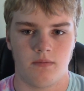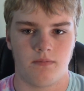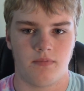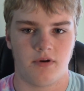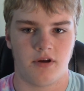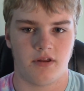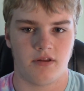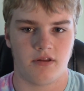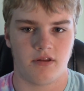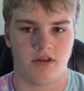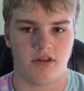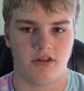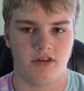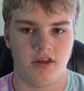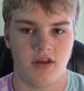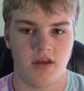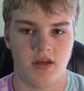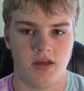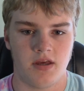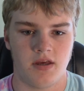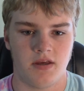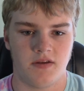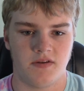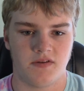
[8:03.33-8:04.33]
But the
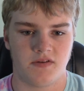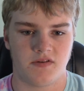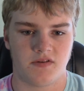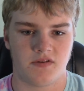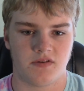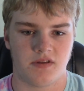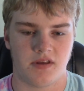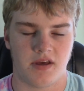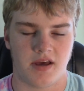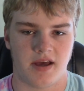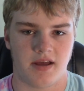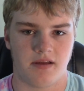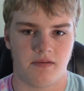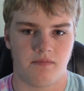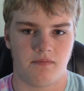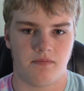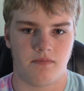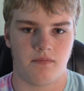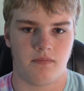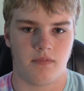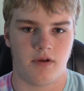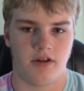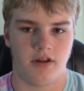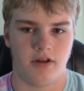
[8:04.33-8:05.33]
thing is that
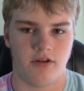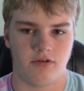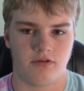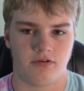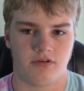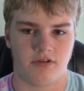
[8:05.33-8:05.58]
another